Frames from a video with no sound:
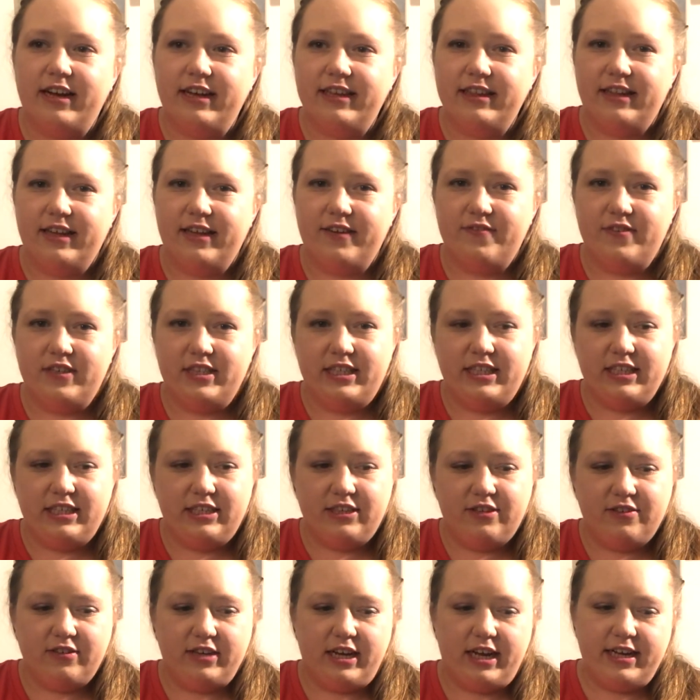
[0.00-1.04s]
I'd love to
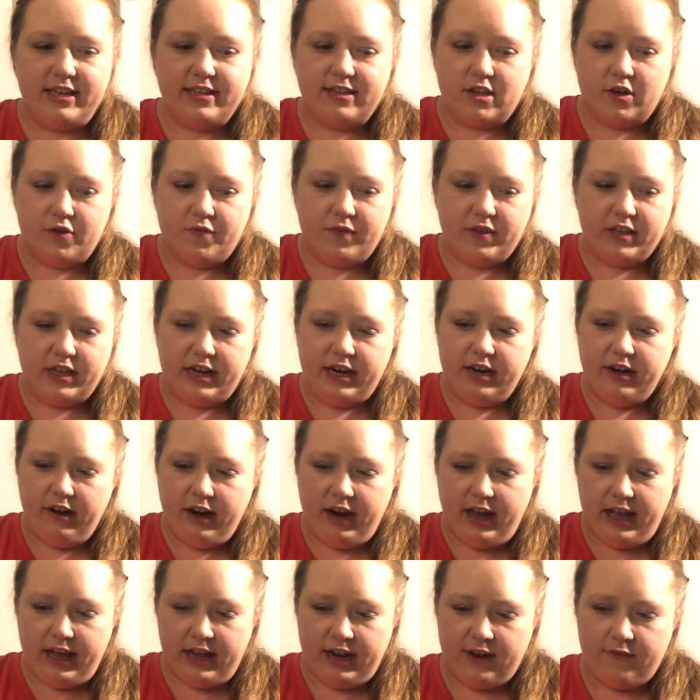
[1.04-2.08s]
see you guys over there.
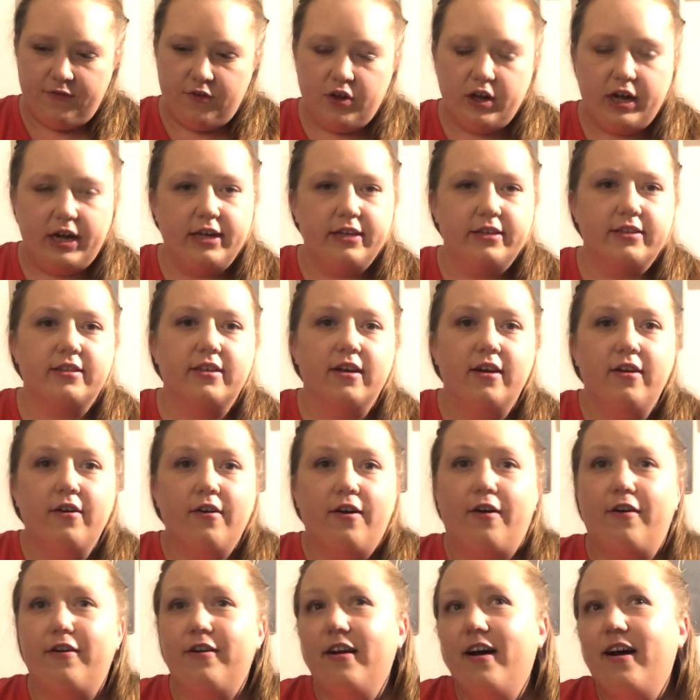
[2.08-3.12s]
And if you guys
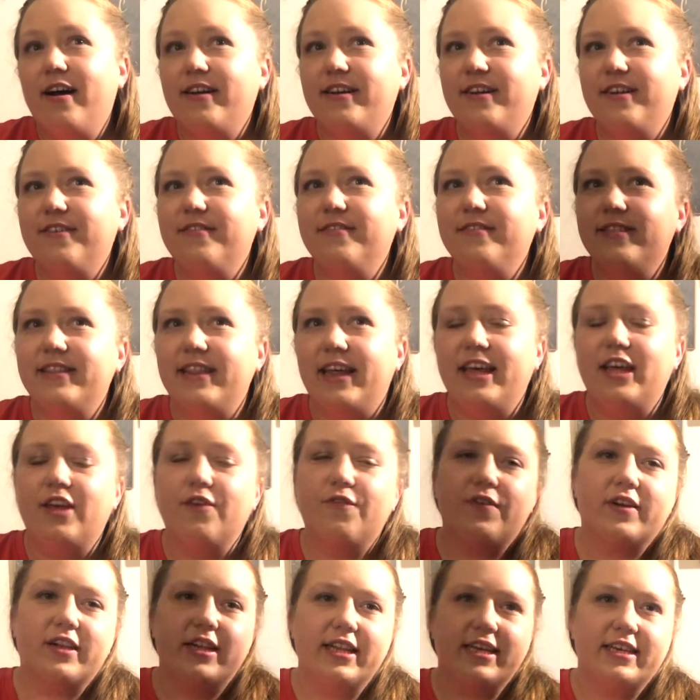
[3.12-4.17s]
are not new, thank you
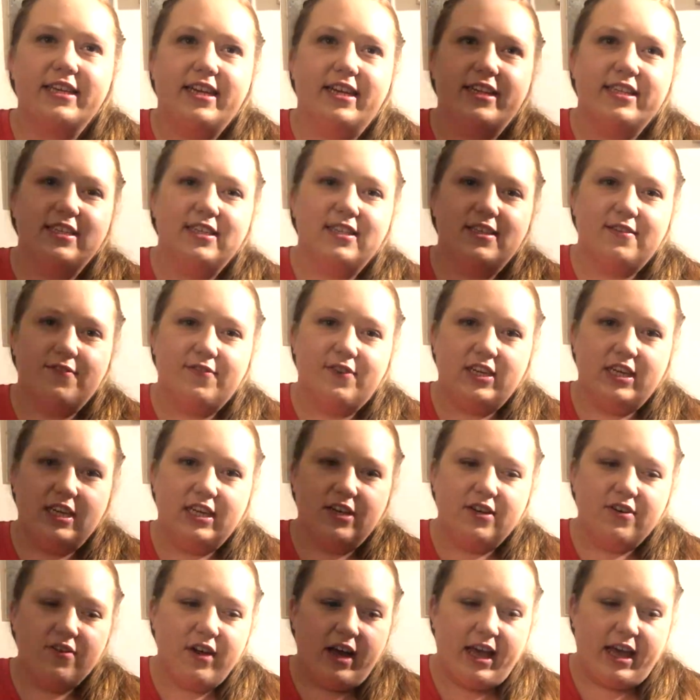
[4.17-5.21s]
for clicking on this
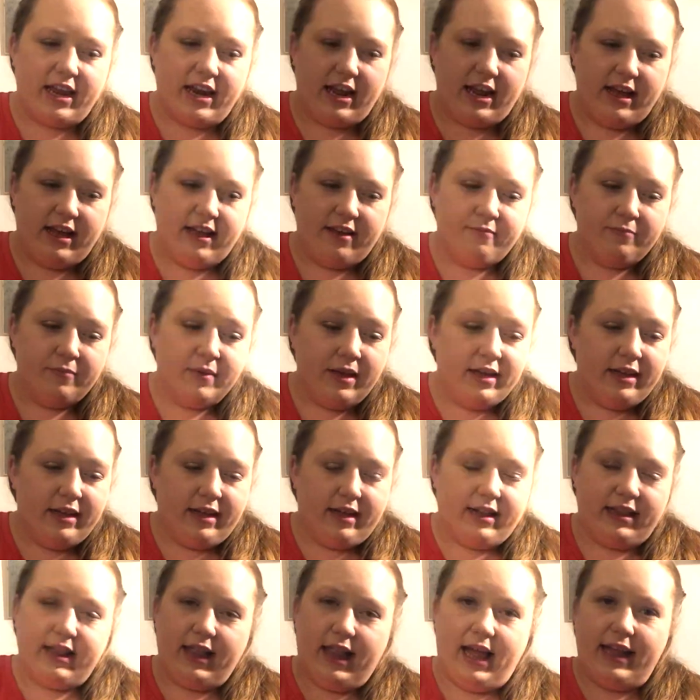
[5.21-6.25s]
video, and I'm
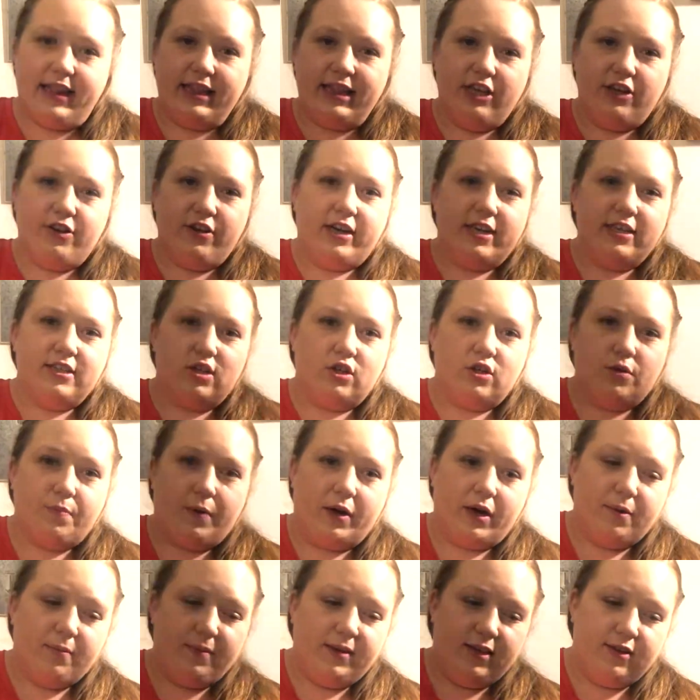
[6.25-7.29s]
glad that you guys are a
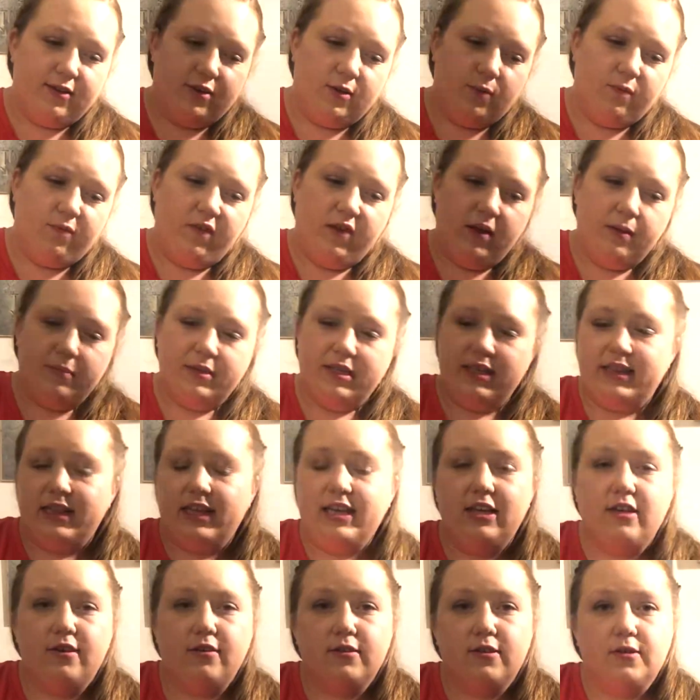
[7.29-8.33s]
part of my YouTube family.
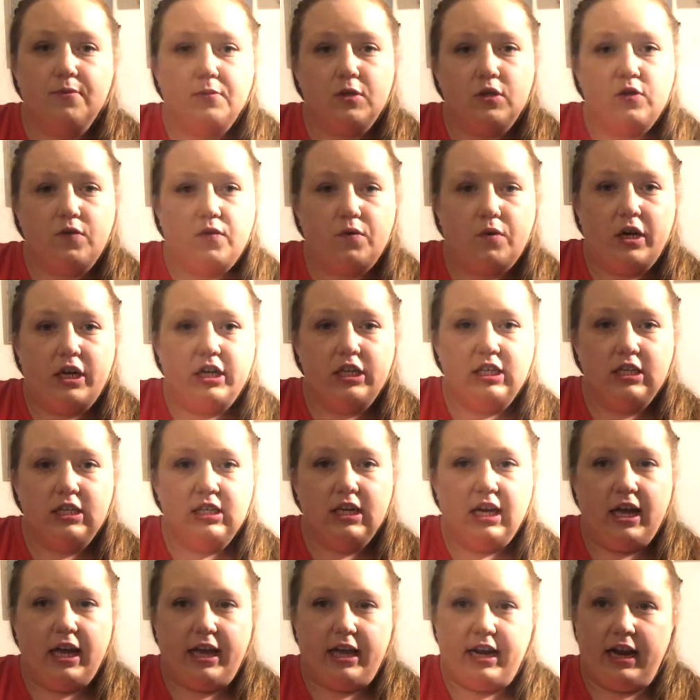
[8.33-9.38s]
Thank you so much for
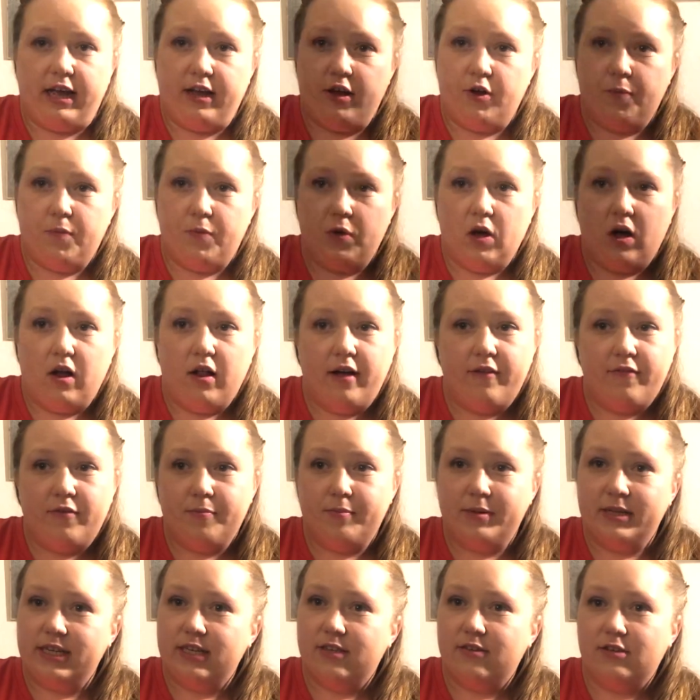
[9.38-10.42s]
watching, and I hope you all have a
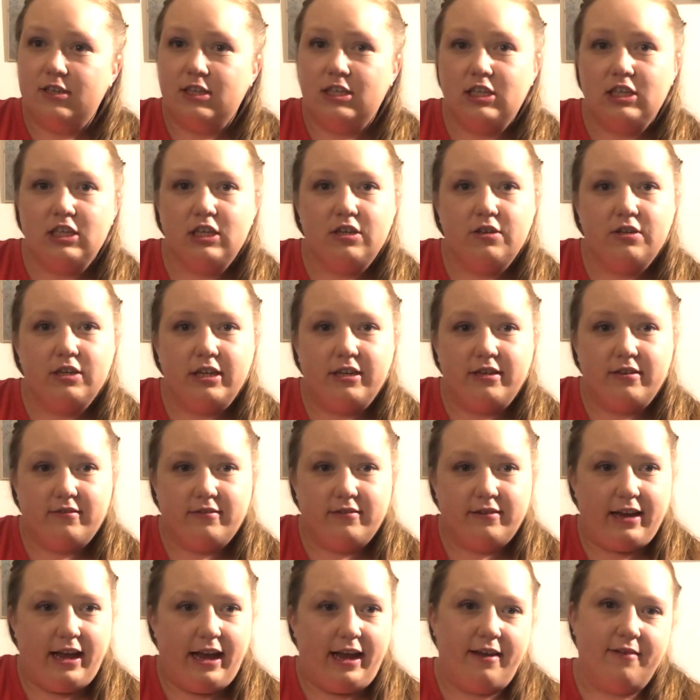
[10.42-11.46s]
blessed rest of your
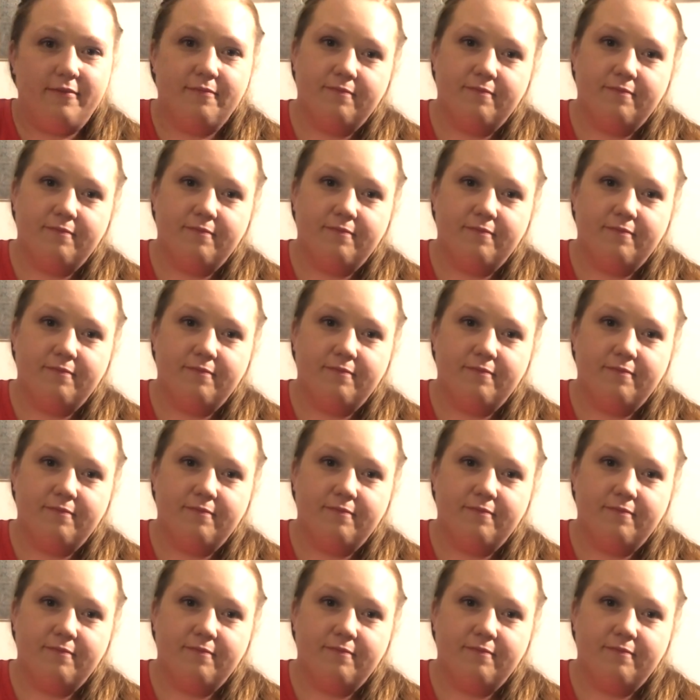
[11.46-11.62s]
day.